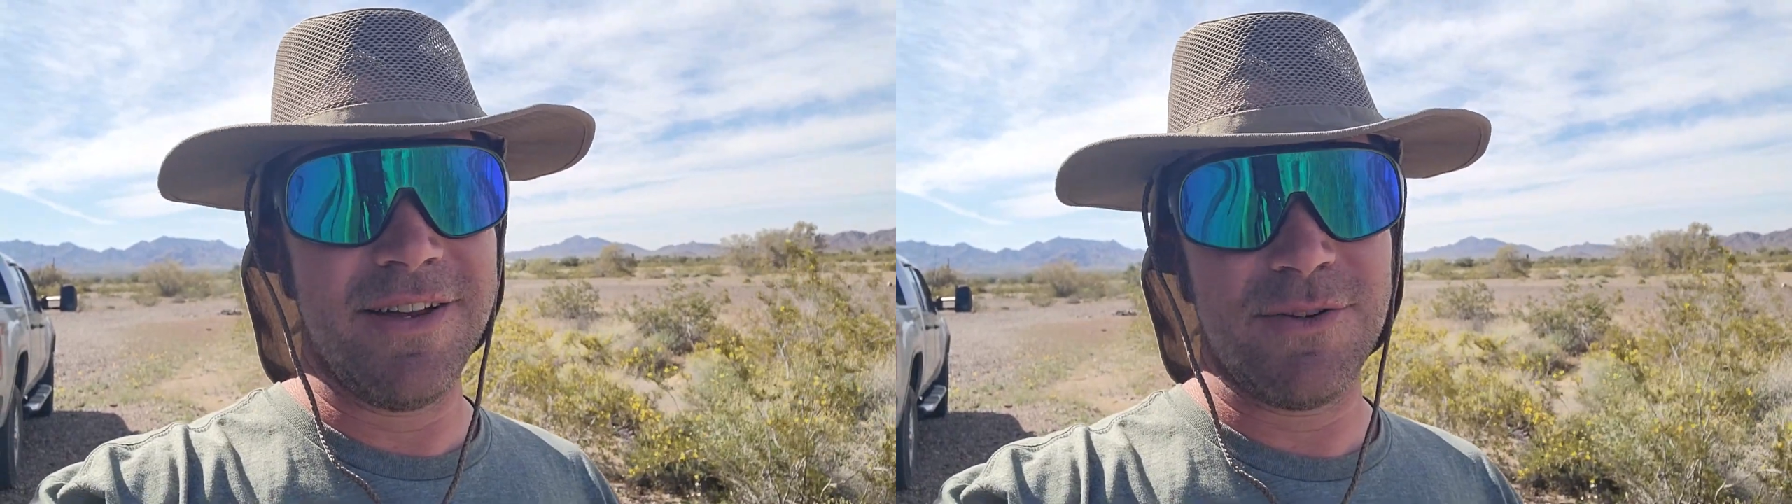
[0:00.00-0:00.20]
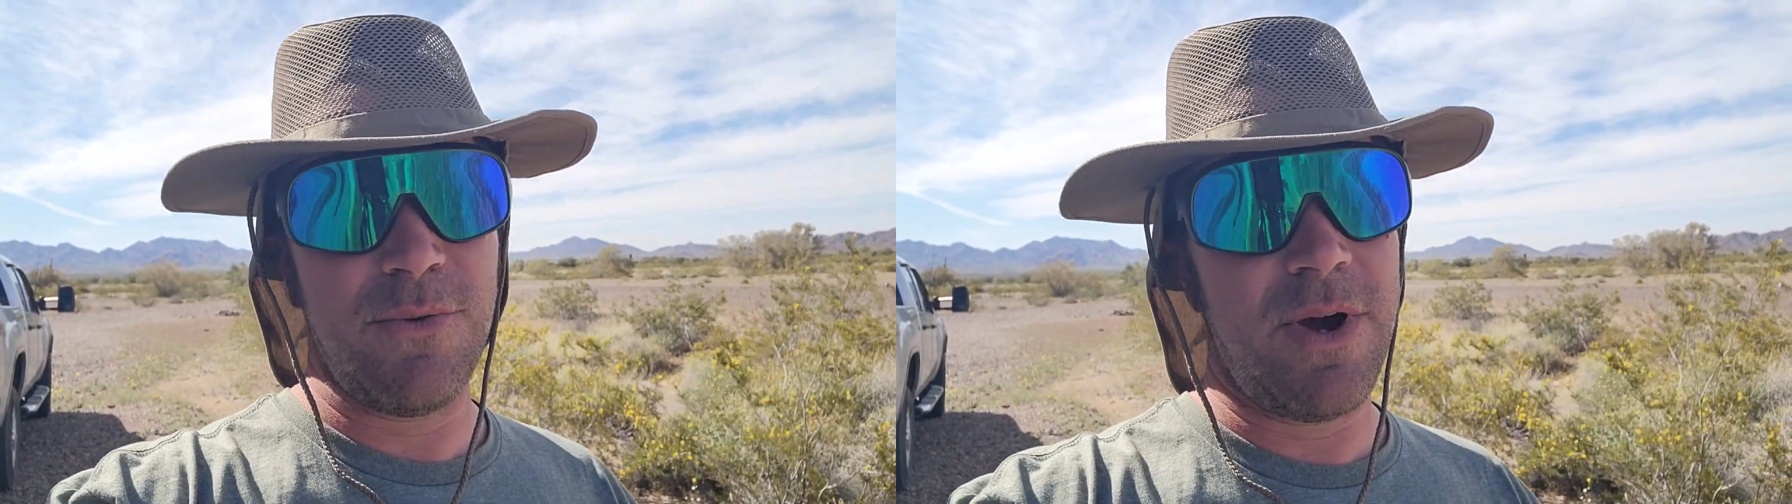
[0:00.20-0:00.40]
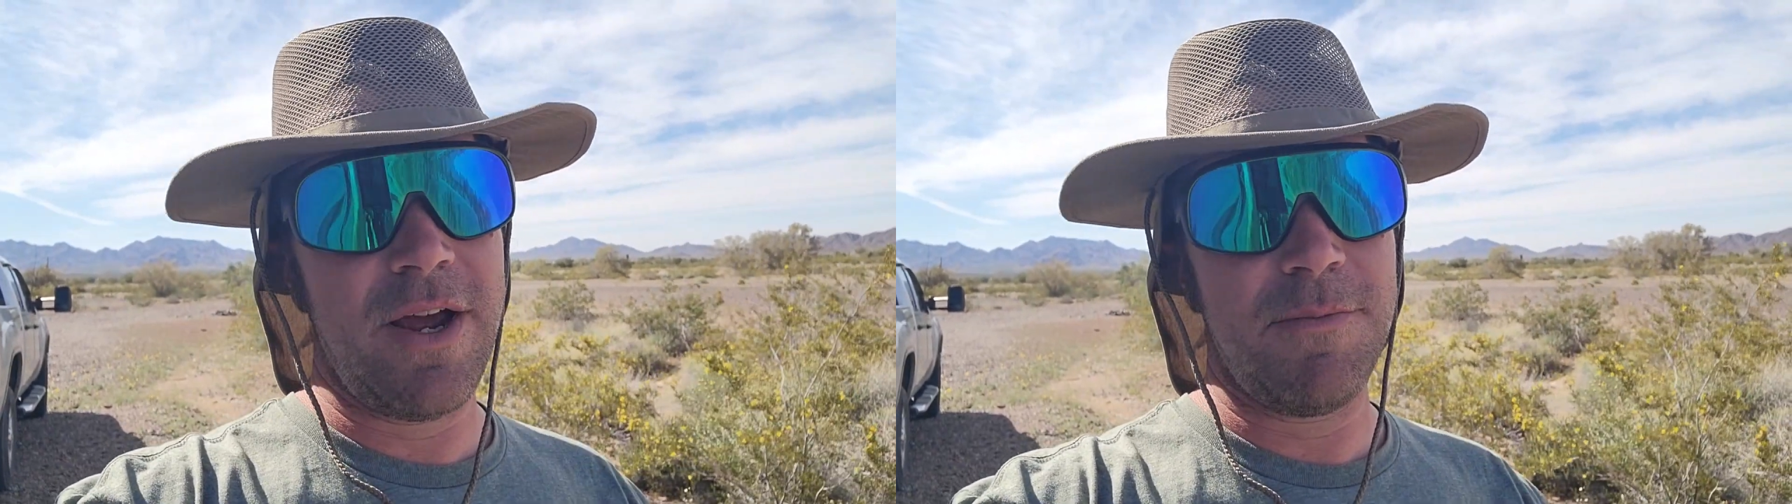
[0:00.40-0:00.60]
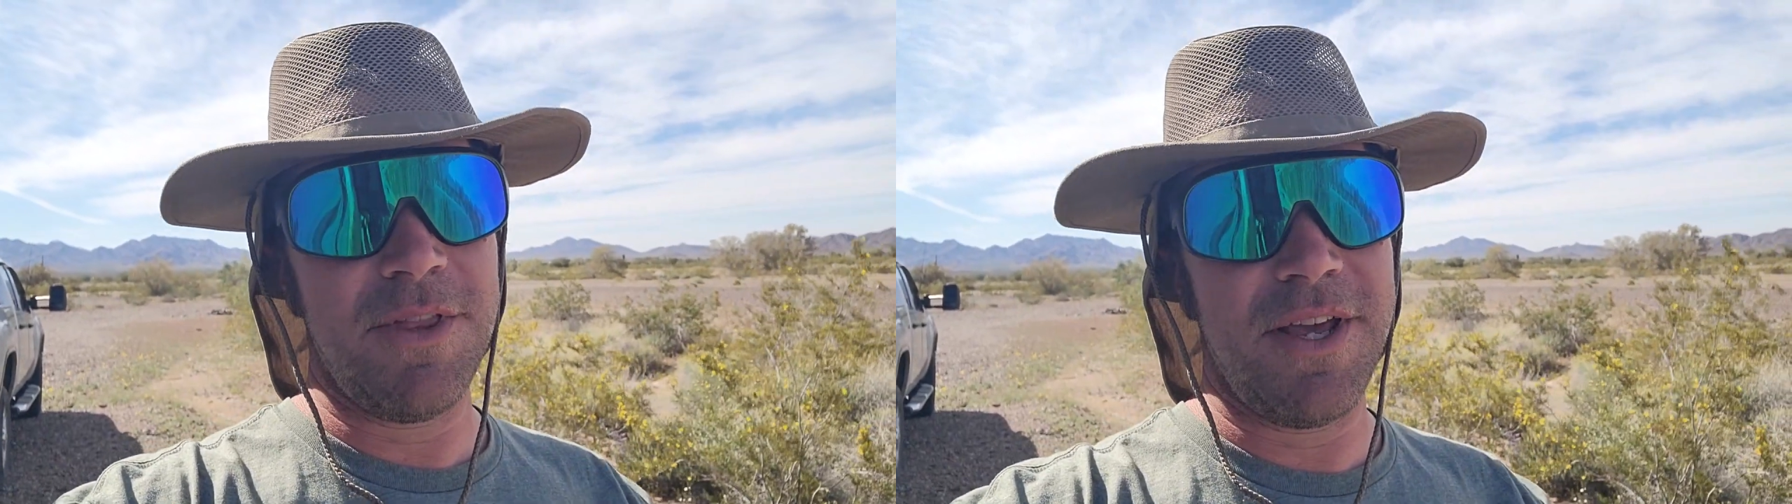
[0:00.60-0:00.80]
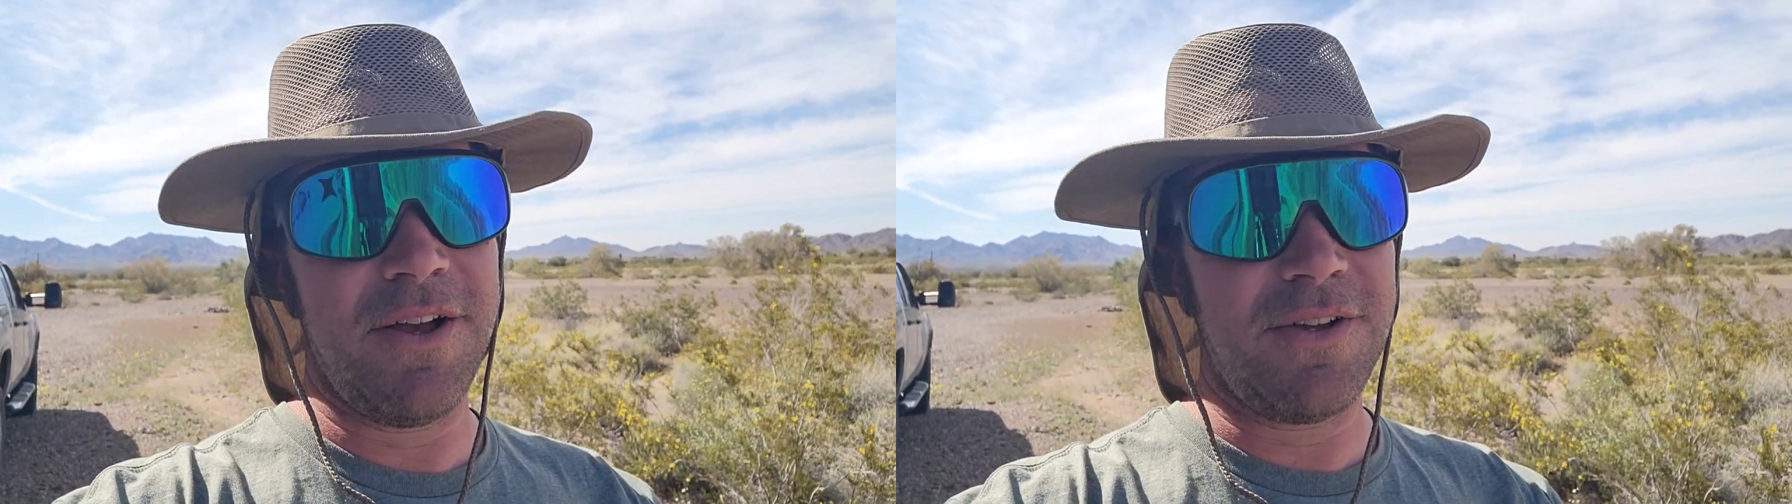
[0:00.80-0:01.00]
It's way up
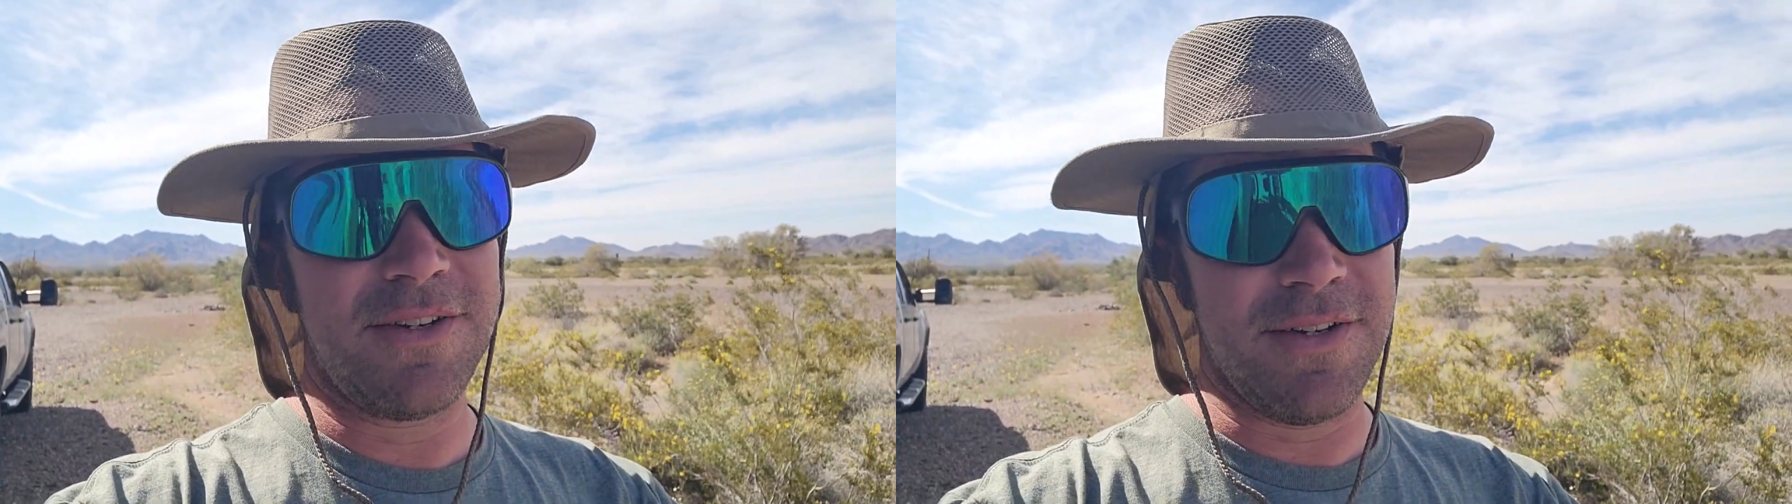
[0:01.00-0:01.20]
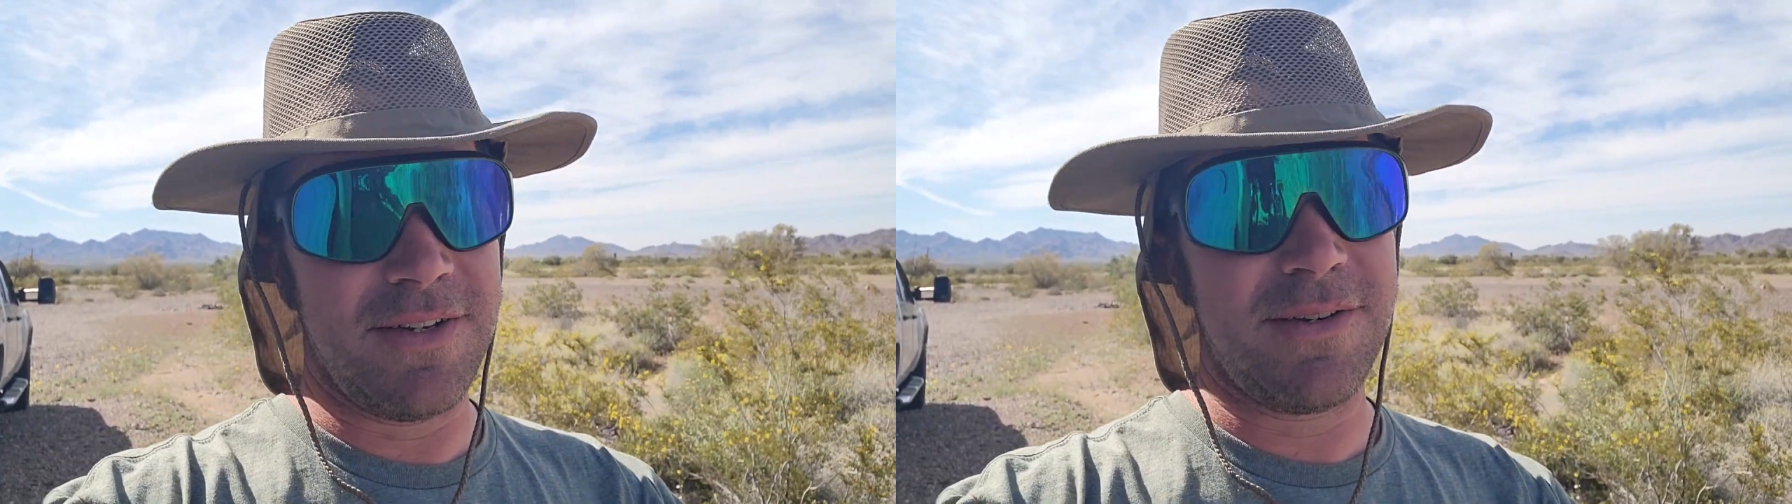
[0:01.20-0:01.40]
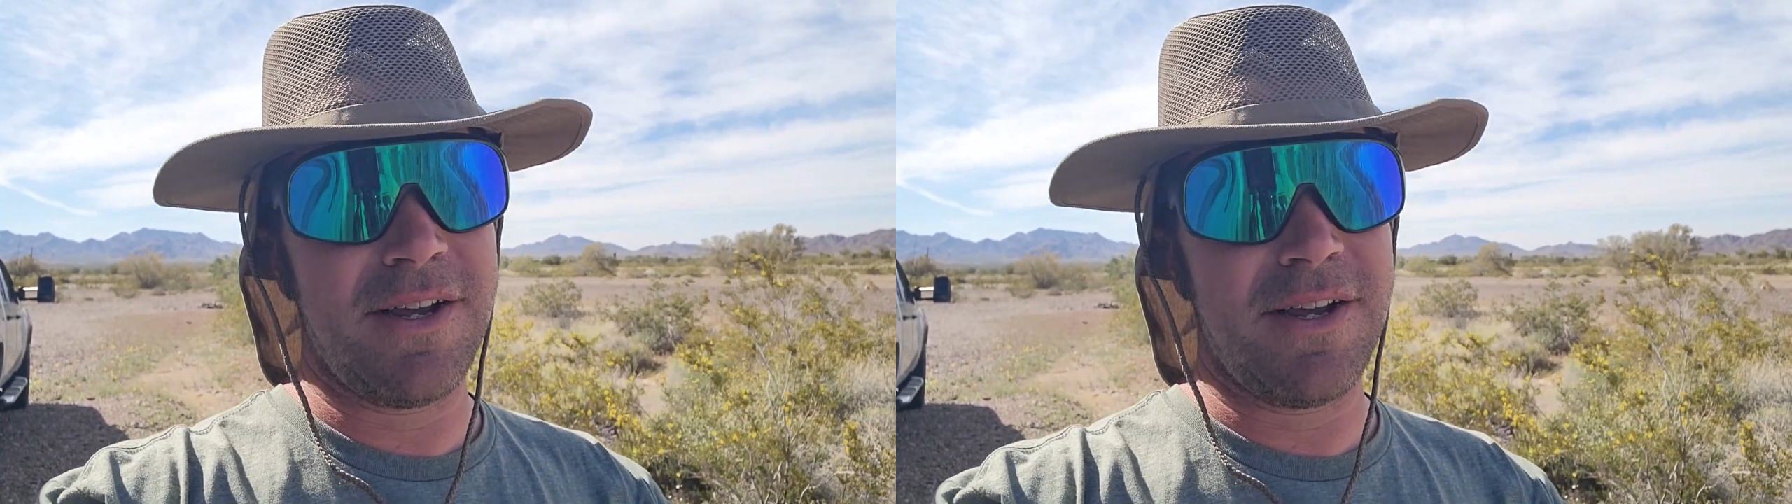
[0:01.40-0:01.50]
in the hills and it's